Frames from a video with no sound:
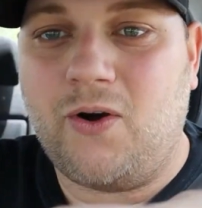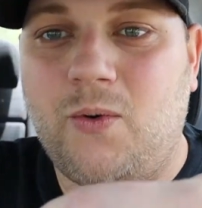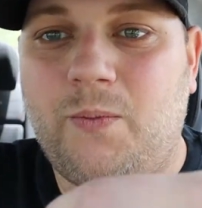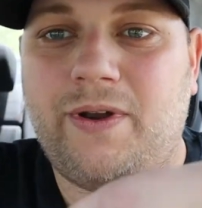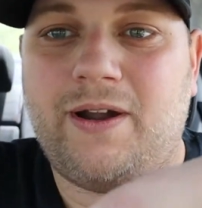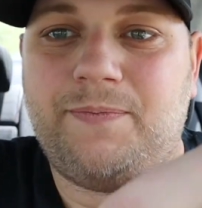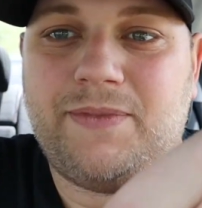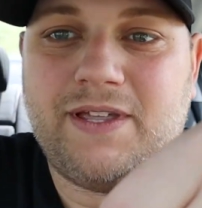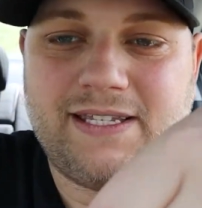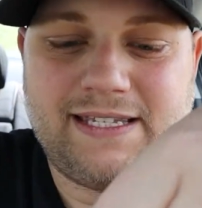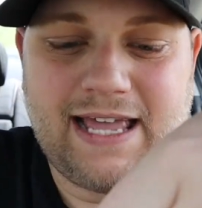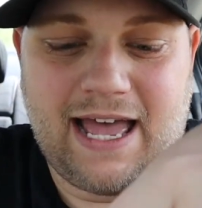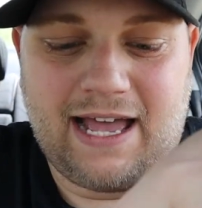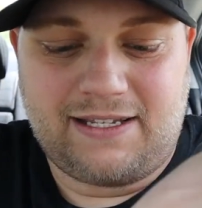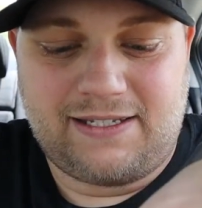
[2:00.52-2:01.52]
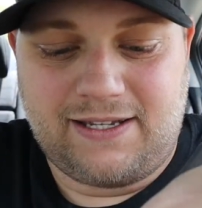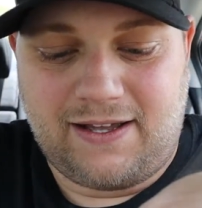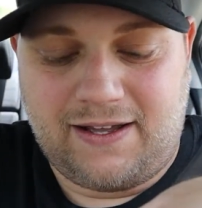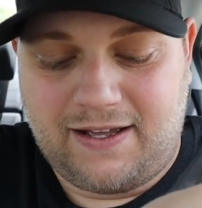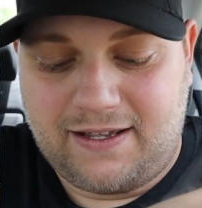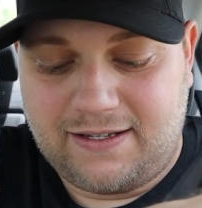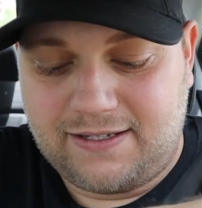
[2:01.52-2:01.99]
open up this Zax's
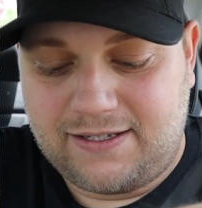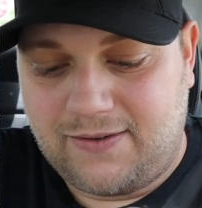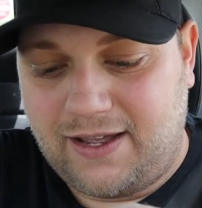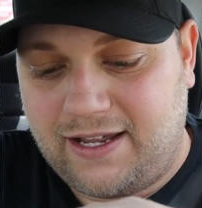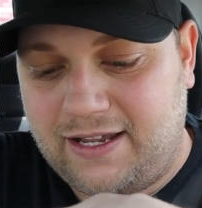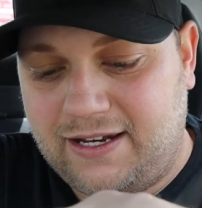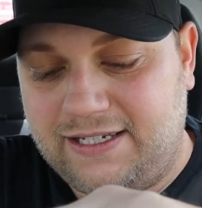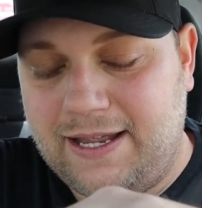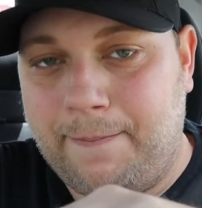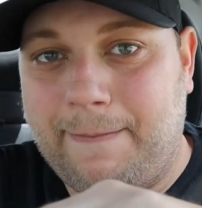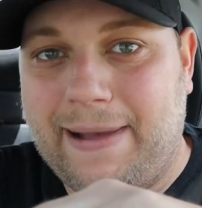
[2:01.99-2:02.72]
sauce so I can dip